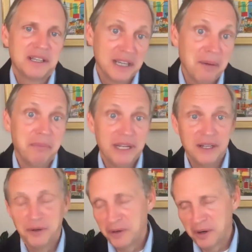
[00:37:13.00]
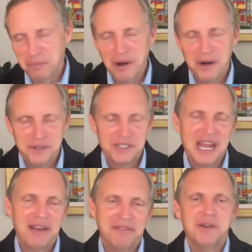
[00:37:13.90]
company or our parks
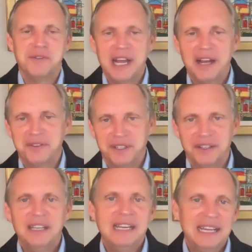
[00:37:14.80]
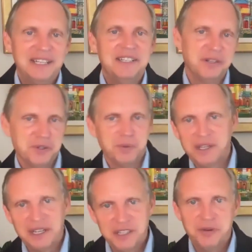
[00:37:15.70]
staff goes out and deals with
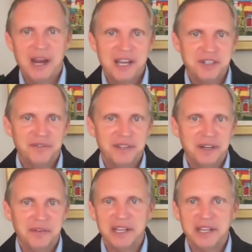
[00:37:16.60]
any trash in there.